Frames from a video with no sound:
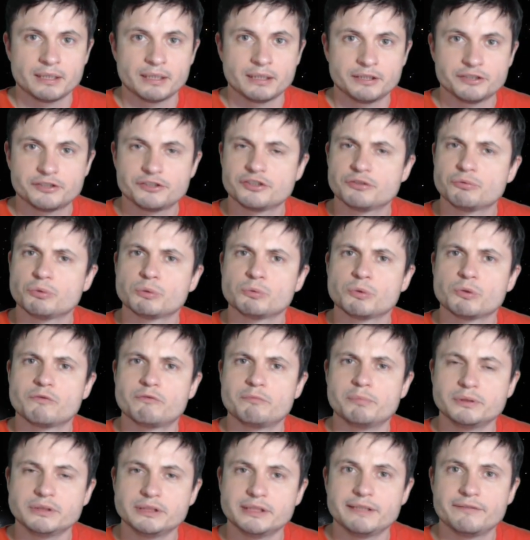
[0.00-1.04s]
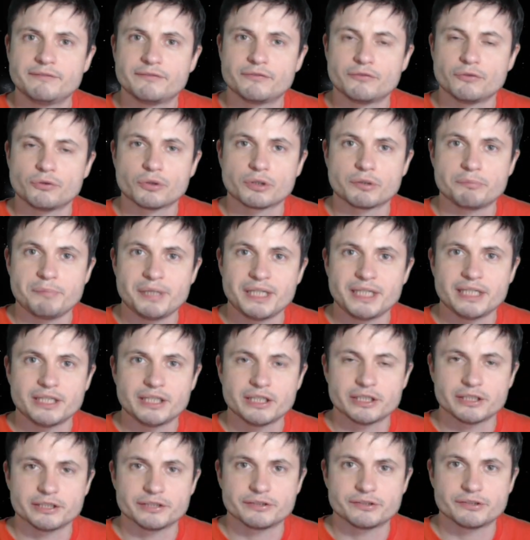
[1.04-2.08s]
This is what we've believed for many
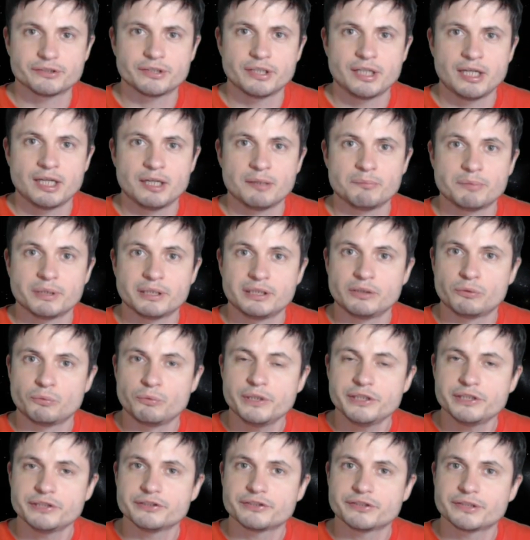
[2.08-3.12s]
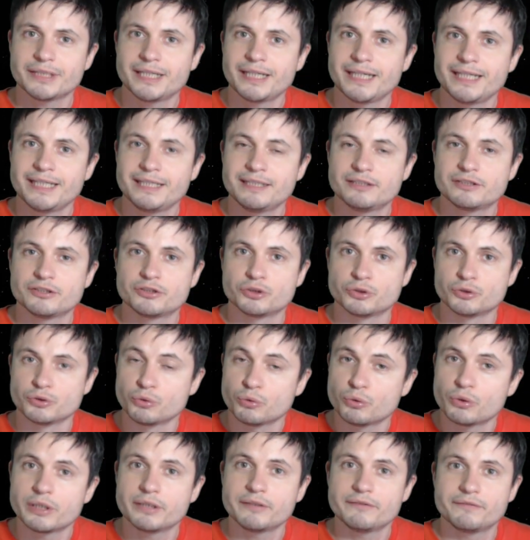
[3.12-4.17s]
years, but the recent study
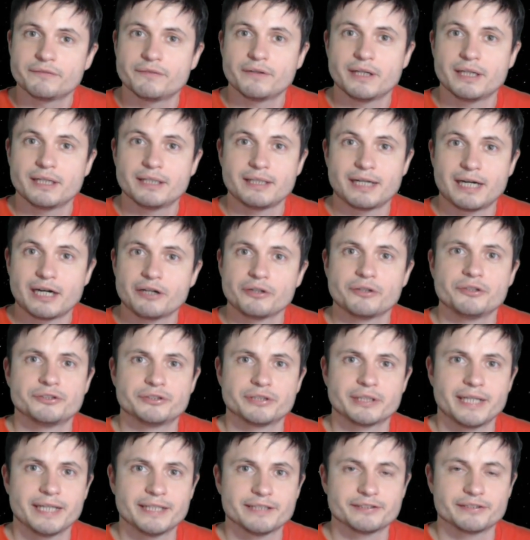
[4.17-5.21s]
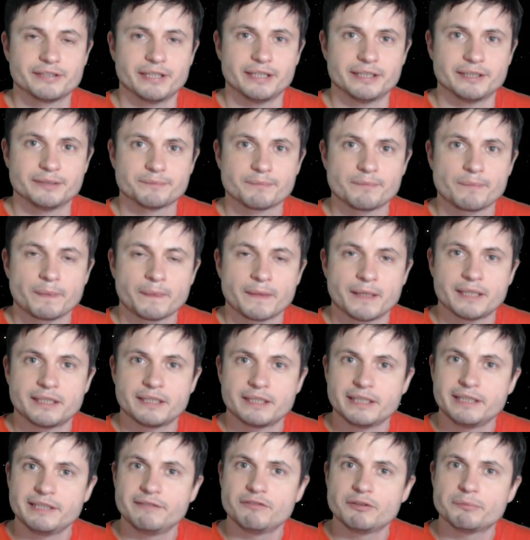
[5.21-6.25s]
sort of uh, argues against that. And
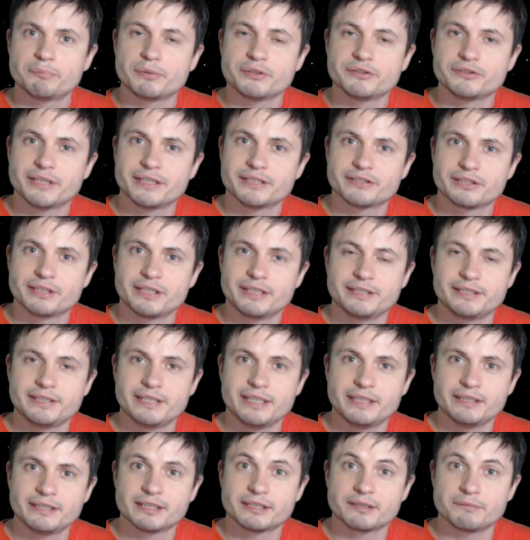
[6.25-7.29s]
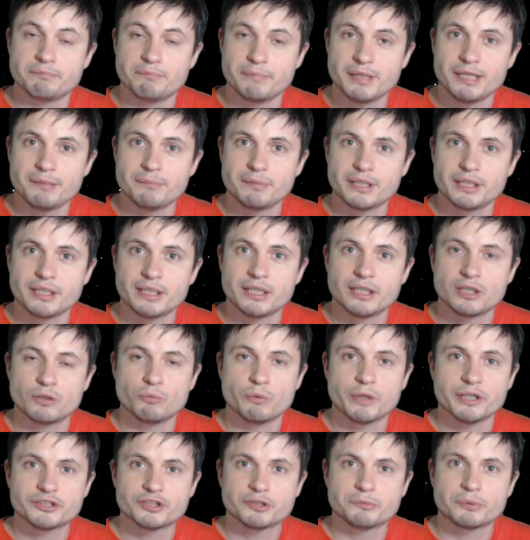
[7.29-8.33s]
it even presents an idea that maybe,
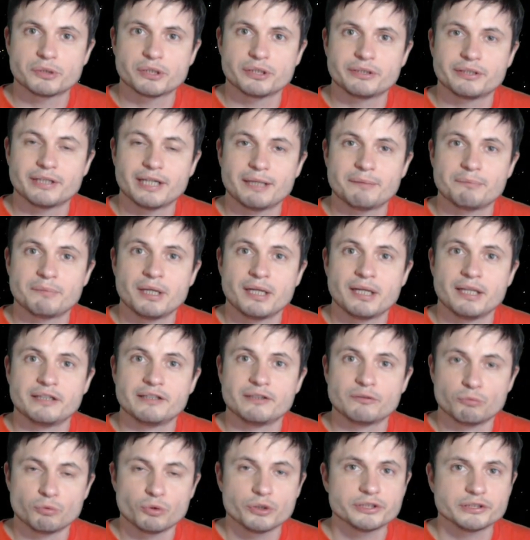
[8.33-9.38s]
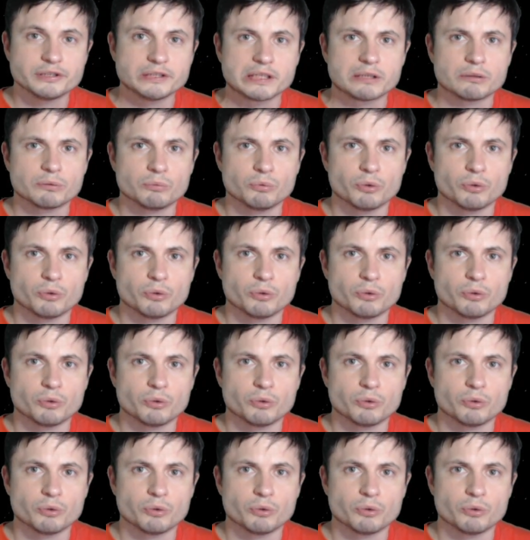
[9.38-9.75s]
once upon a time, there was liquid